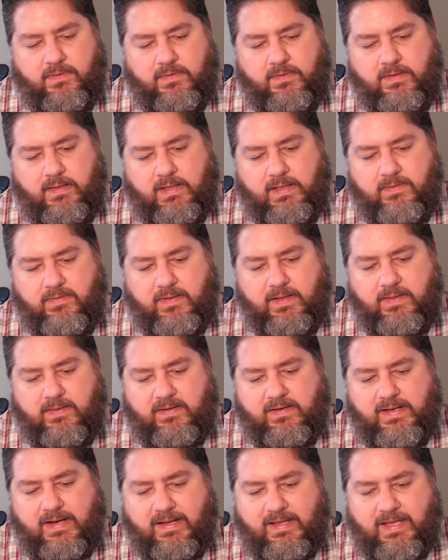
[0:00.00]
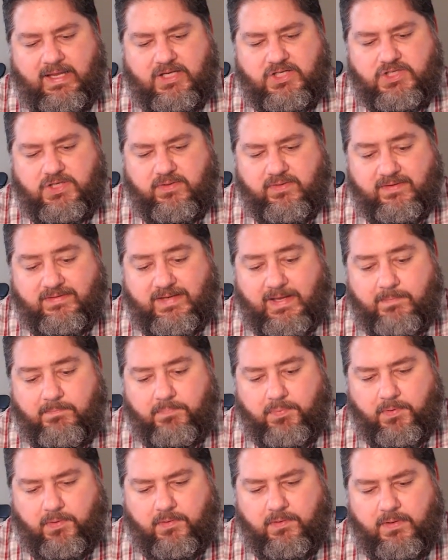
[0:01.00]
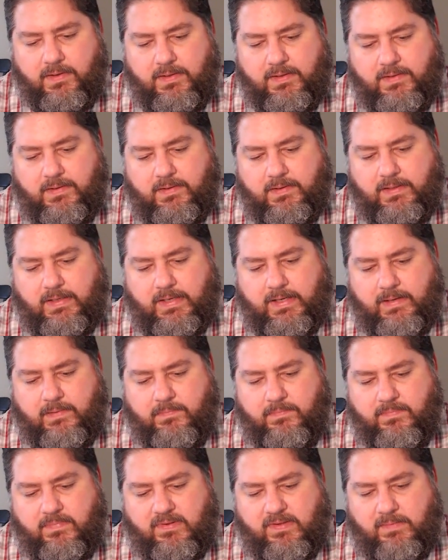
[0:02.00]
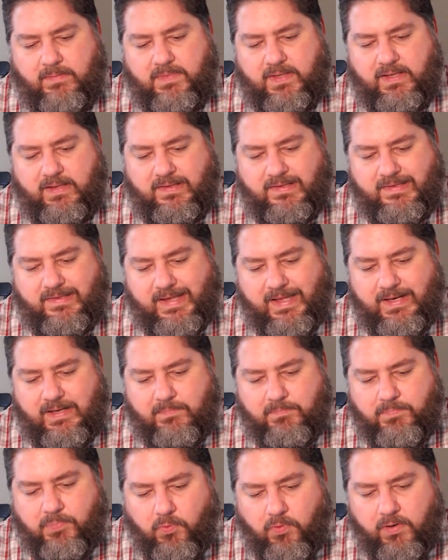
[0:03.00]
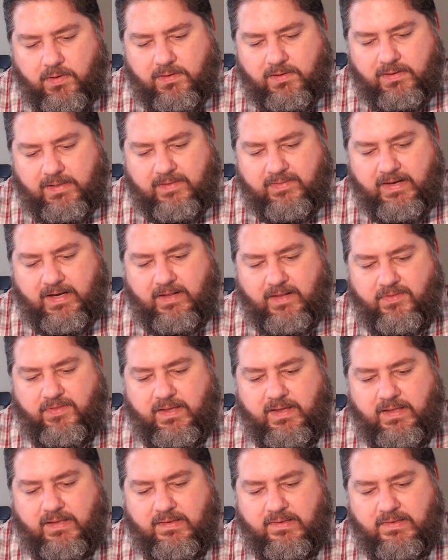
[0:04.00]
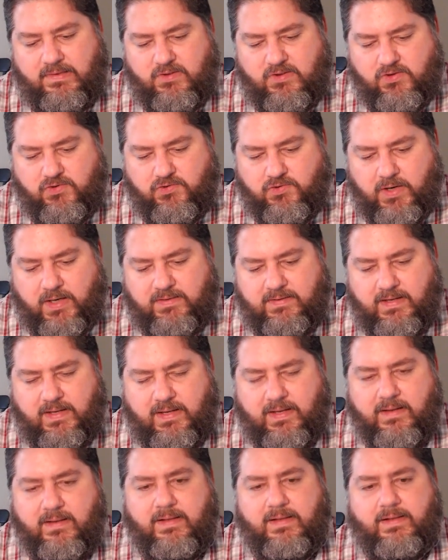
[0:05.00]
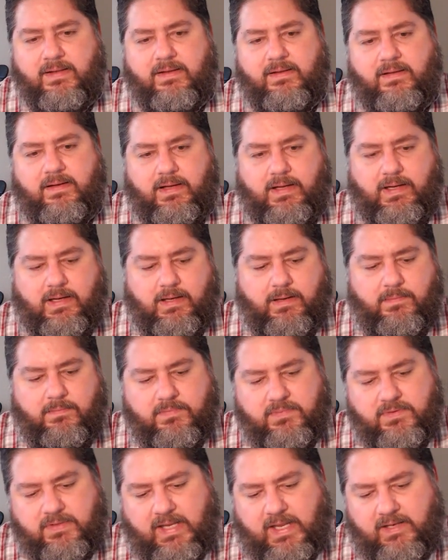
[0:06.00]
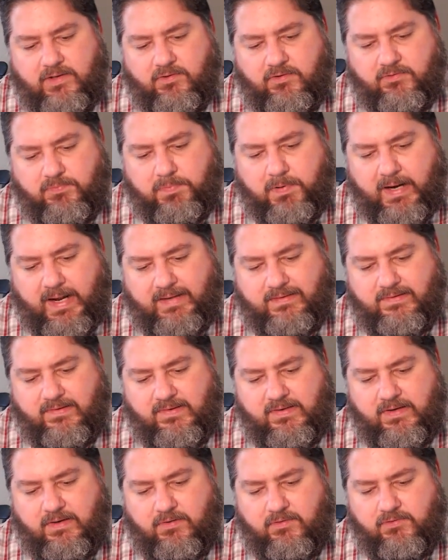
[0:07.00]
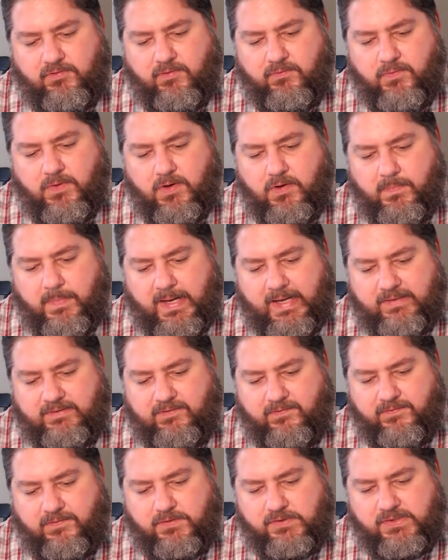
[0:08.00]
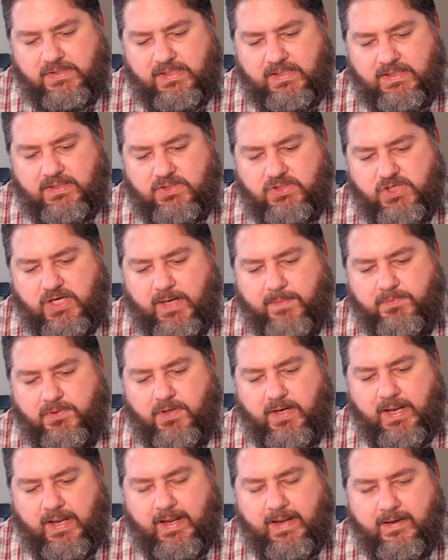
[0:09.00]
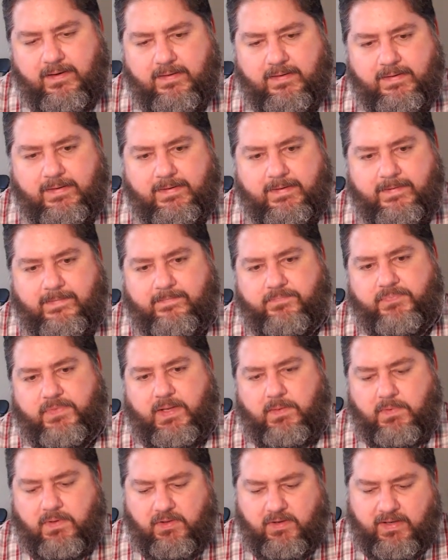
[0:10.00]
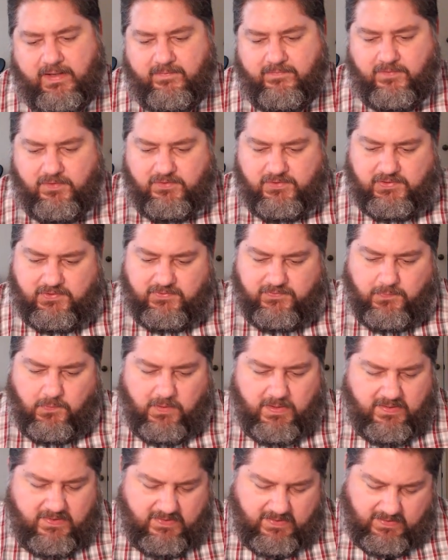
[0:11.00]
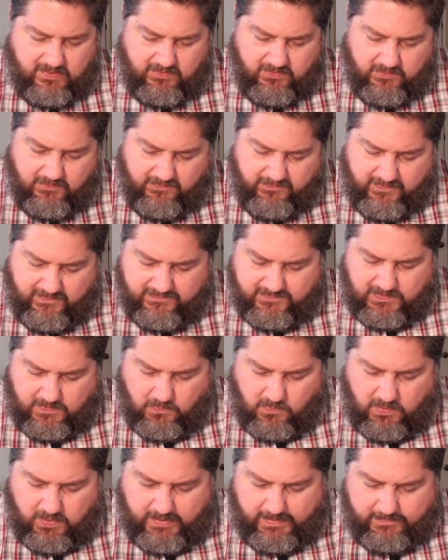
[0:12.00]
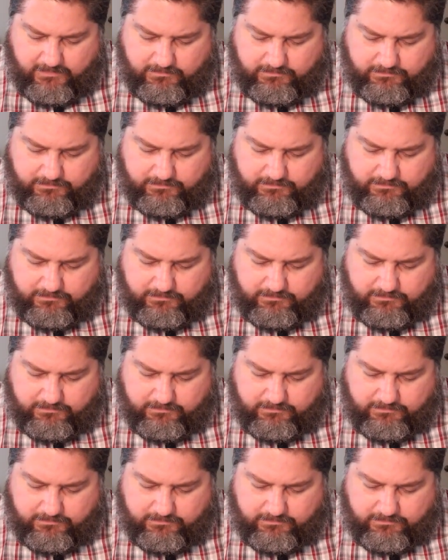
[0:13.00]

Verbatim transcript: in, in the dedication of the temple, um, something is said importantly that I think is instructing um, Daniel's practice here. So if we go back to 1 Kings chapter 8 and we look at verses 46 through 51,